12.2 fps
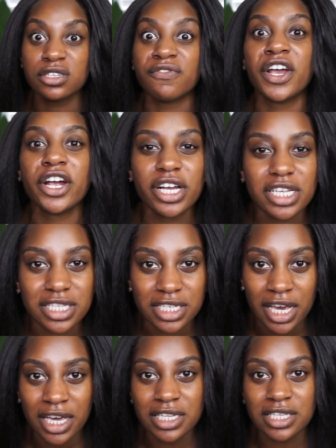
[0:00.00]
various
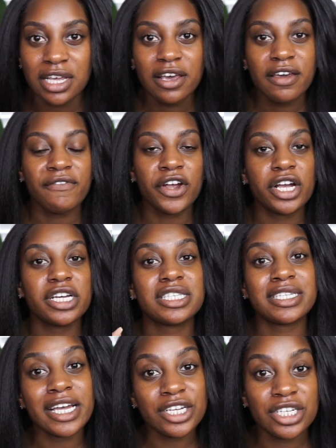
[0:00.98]
states, various
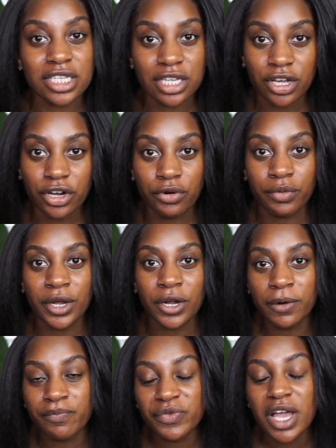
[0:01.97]
stages in their career.